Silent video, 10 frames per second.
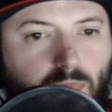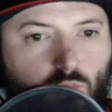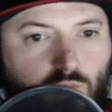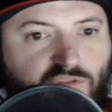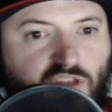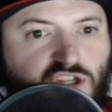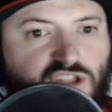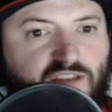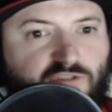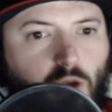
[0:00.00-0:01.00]
revelations
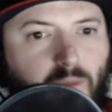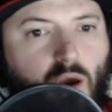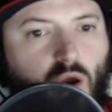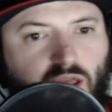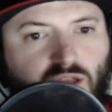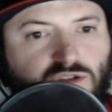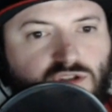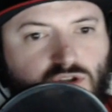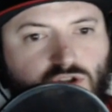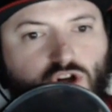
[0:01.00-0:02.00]
have come out against
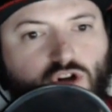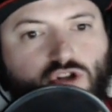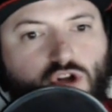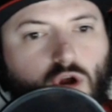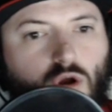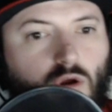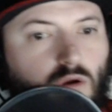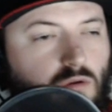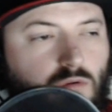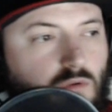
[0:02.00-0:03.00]
the church
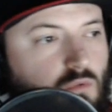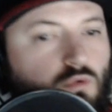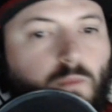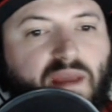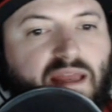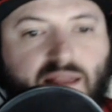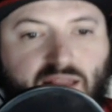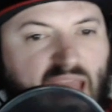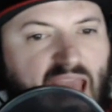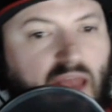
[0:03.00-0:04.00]

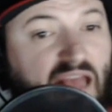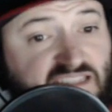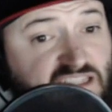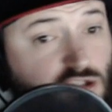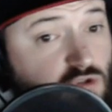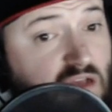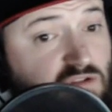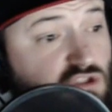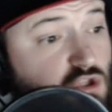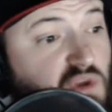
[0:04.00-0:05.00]
repeatedly. And since
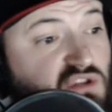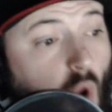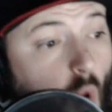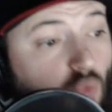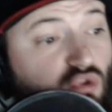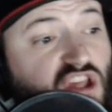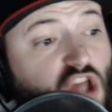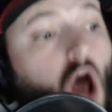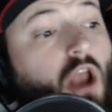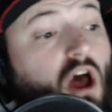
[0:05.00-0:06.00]
2002, it's only
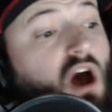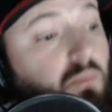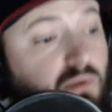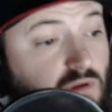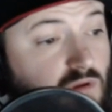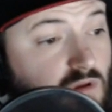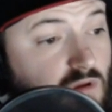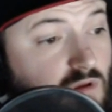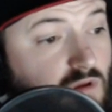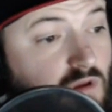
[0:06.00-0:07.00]
gone up.
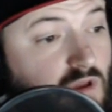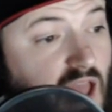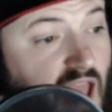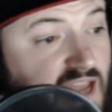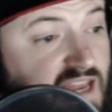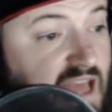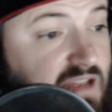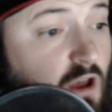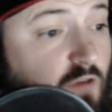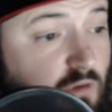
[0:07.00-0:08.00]
And
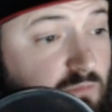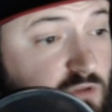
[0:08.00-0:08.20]
yet, from